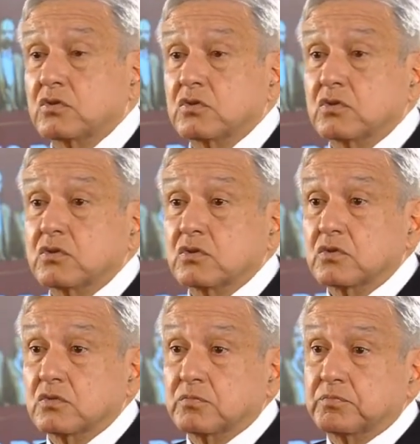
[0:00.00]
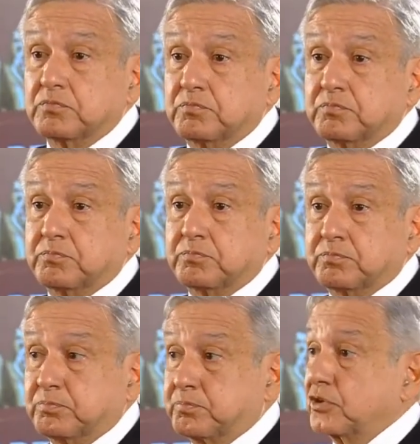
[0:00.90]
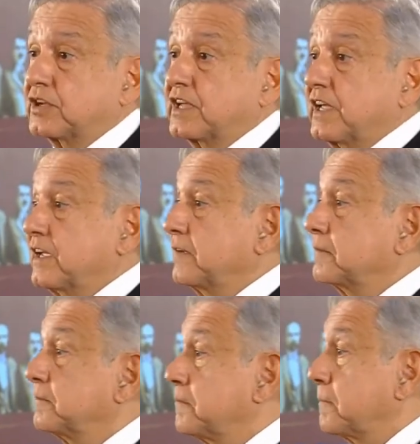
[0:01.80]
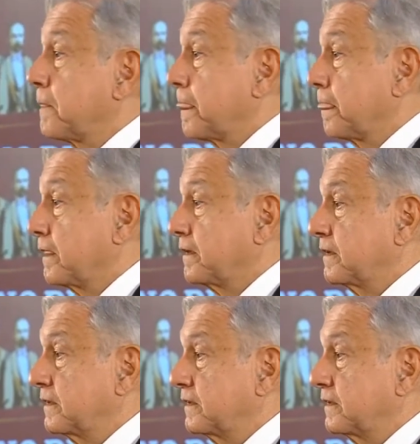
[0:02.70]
help us, not just to because